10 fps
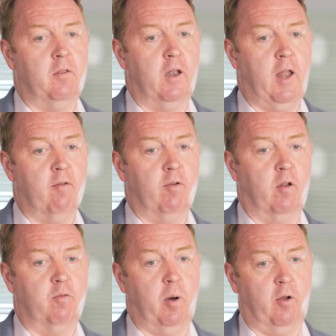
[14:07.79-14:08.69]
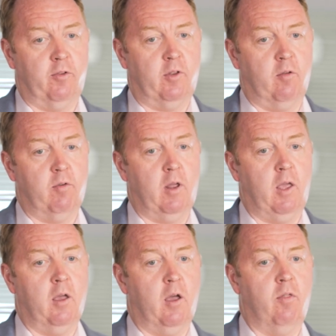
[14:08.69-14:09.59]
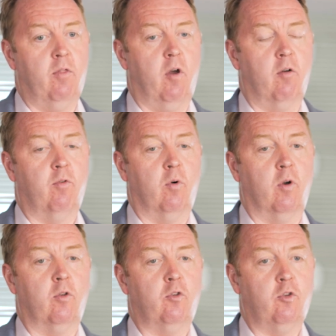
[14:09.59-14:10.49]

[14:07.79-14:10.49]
the level of positivity and therefore